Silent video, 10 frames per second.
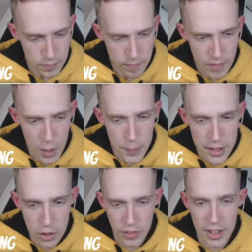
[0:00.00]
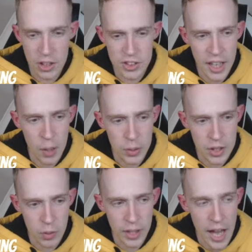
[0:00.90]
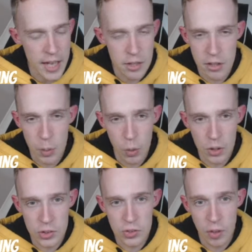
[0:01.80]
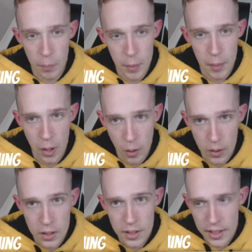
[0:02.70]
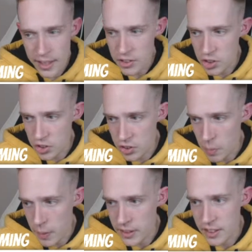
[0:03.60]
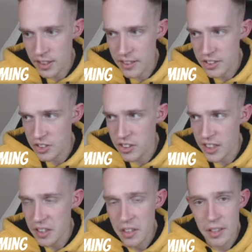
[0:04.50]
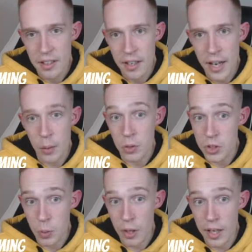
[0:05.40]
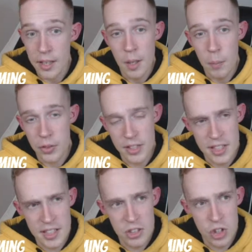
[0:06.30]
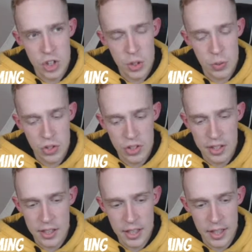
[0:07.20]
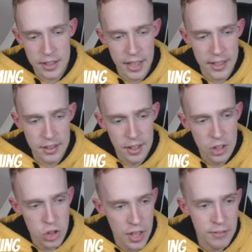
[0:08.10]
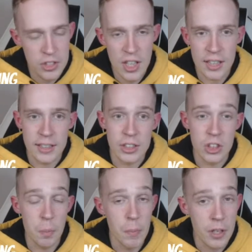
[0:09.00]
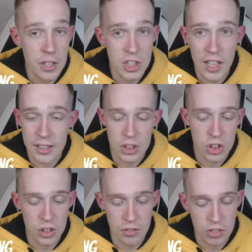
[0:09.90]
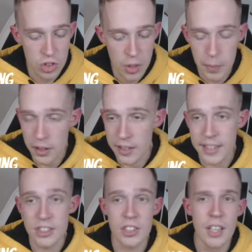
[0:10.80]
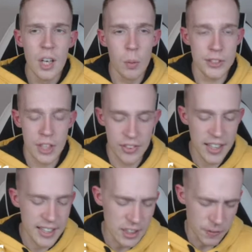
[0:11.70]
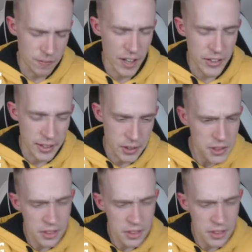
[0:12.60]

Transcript: mean nothing, because now you don't get any rewards from them at all. It's just basically to see how good you are. But they did introduce the like draft challenge, a mirror challenge, a triple elixir, which I think is very good.